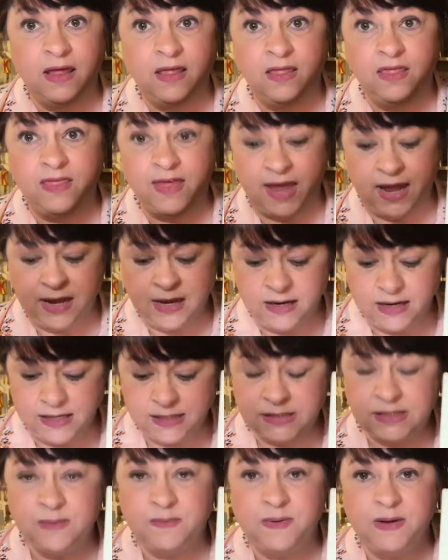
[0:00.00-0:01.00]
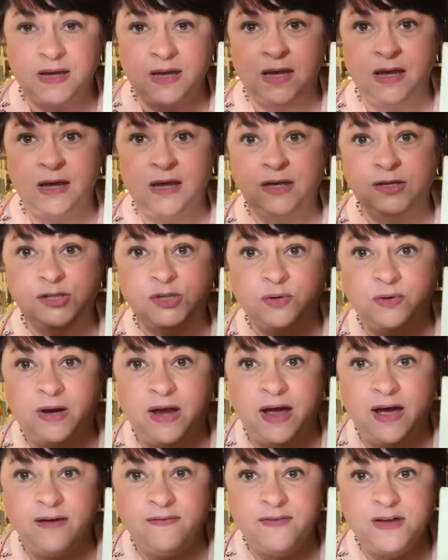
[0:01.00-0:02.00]
They need to be
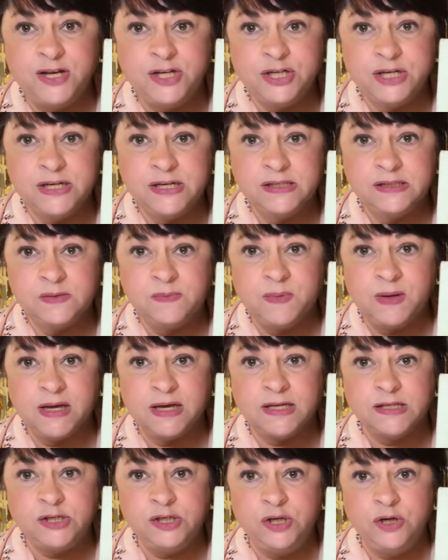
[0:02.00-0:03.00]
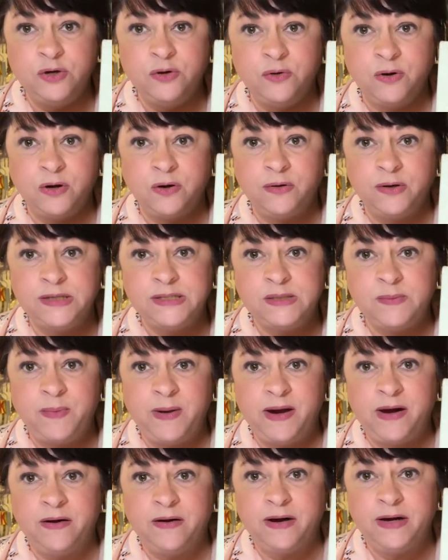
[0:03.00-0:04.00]
2.5 inches because you are going to
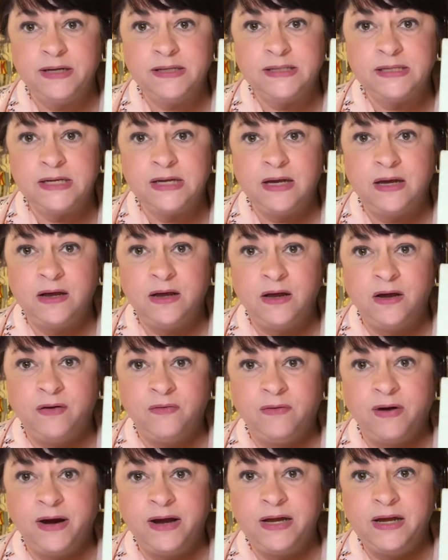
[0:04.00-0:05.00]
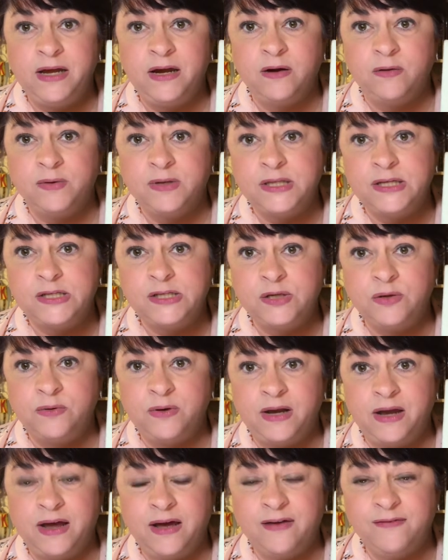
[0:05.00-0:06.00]
pair it right here with a
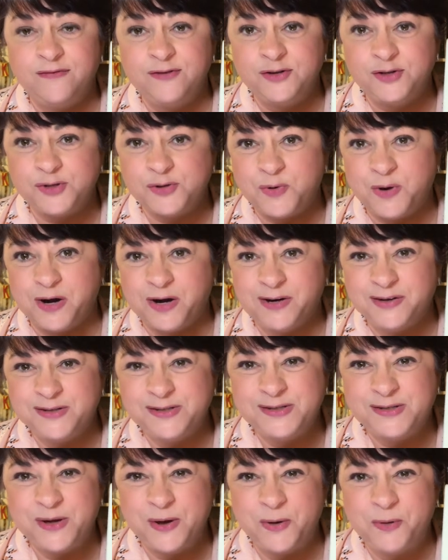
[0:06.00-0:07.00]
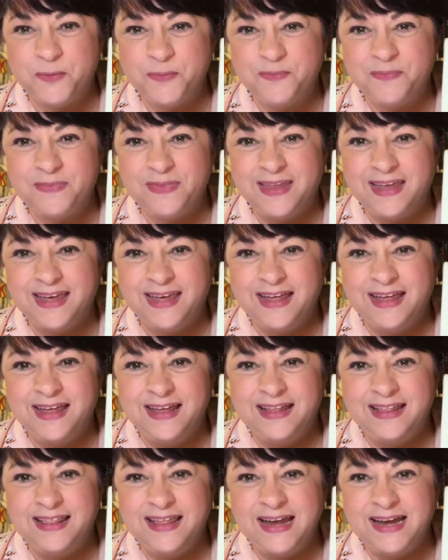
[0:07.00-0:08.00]
2.5 inch square. So
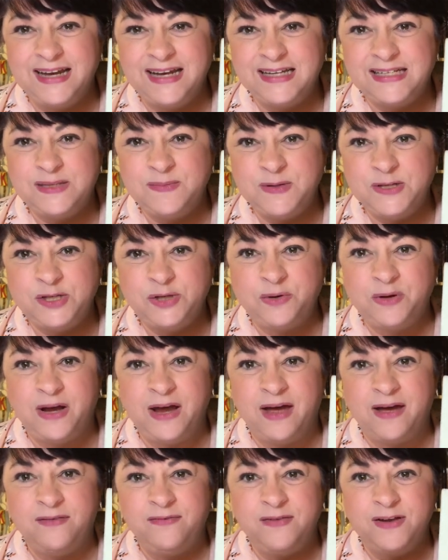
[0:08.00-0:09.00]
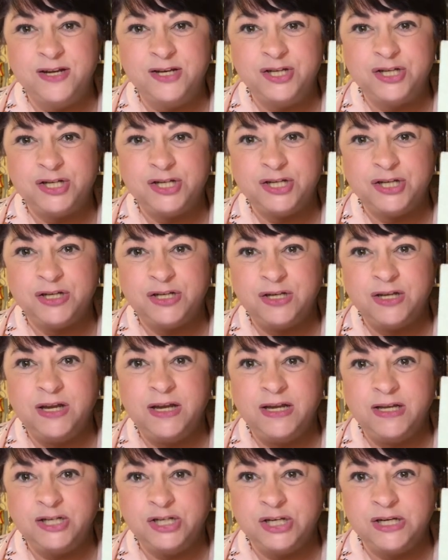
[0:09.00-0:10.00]
they need to be 2.5
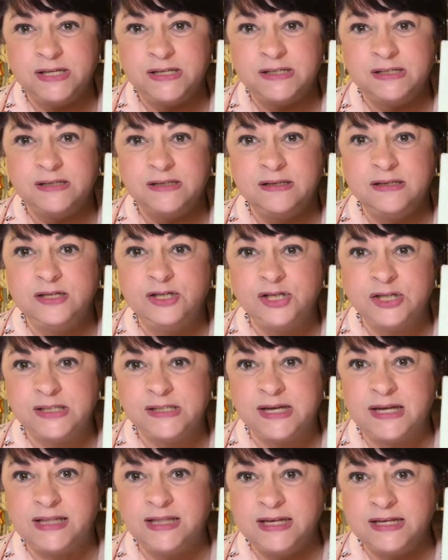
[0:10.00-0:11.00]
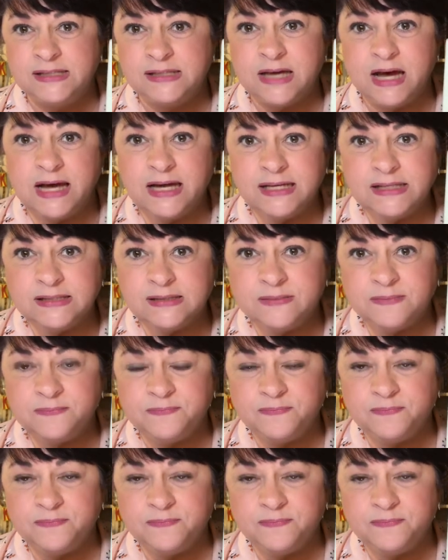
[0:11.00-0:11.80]
inches, just like these guys.